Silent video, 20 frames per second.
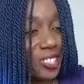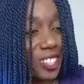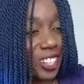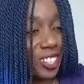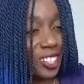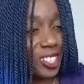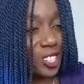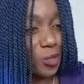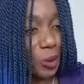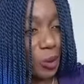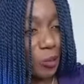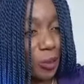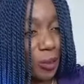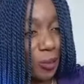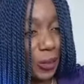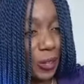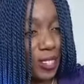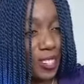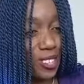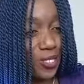Actually, there's one more
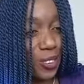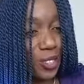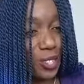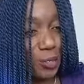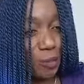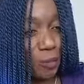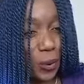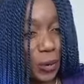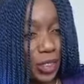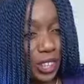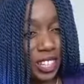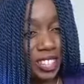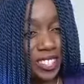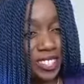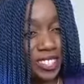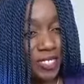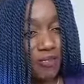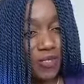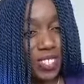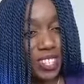place I want to put
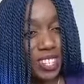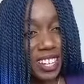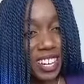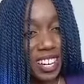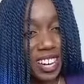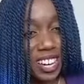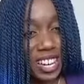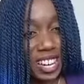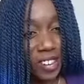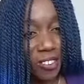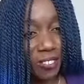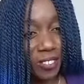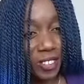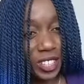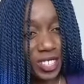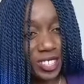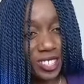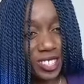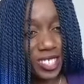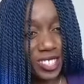this. Um,
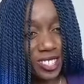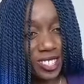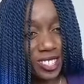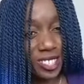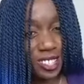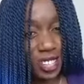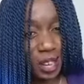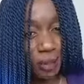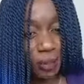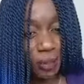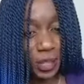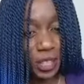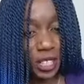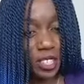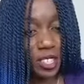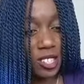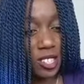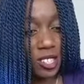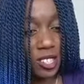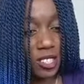it's, it's definitely
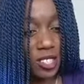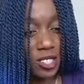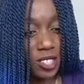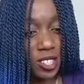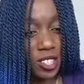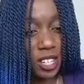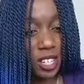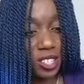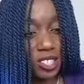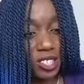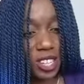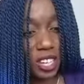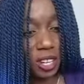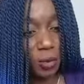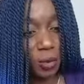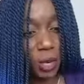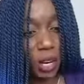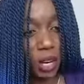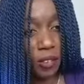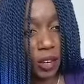disconcerting.
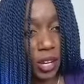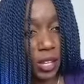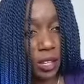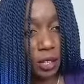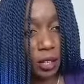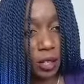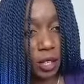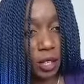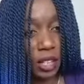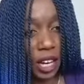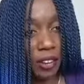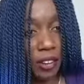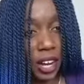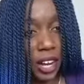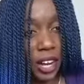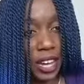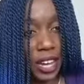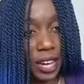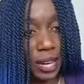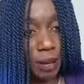Wherever I look, there I
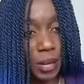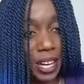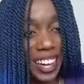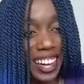am.